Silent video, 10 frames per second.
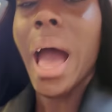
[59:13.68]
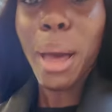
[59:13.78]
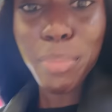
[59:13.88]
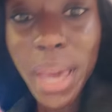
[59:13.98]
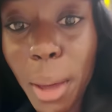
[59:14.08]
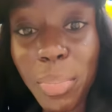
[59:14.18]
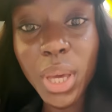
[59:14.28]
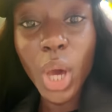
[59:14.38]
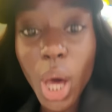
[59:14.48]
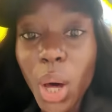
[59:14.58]
Happy,
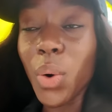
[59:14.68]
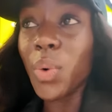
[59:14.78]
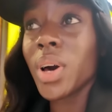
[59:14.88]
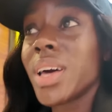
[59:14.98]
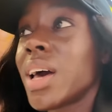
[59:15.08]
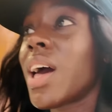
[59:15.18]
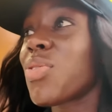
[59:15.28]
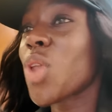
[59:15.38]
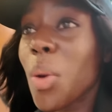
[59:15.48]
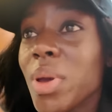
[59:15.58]
happy girl.
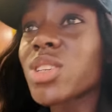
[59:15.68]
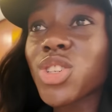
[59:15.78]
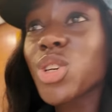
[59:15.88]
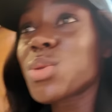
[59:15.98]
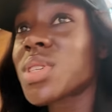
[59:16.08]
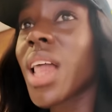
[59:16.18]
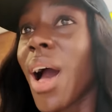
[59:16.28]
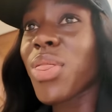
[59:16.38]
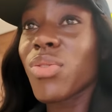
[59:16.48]
No excuse now.